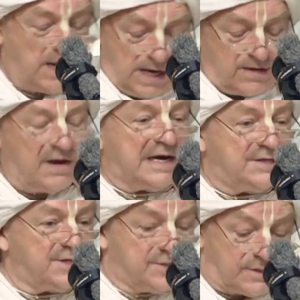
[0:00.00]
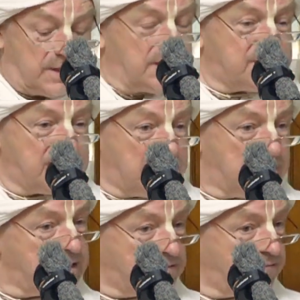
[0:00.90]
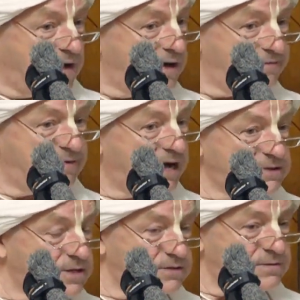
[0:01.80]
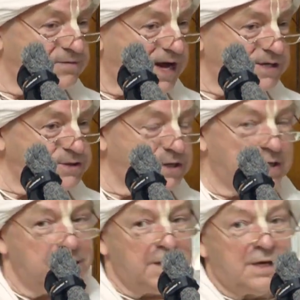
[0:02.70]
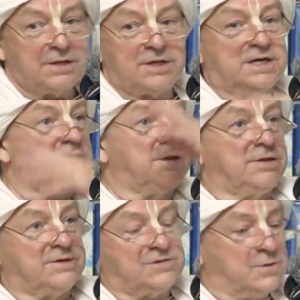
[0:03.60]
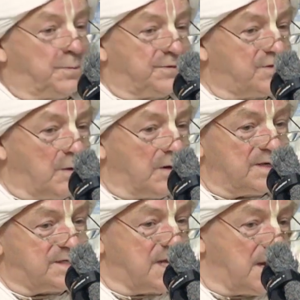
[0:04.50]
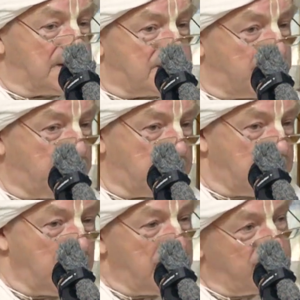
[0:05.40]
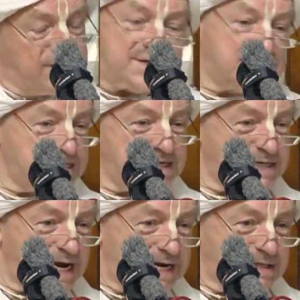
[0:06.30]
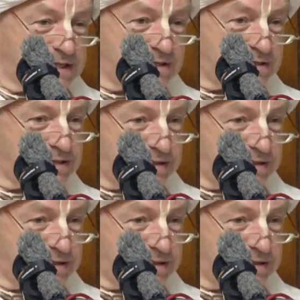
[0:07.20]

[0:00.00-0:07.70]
Intelligence to understand there's five factors of action, that the Supersoul is the ultimate. This is intelligence.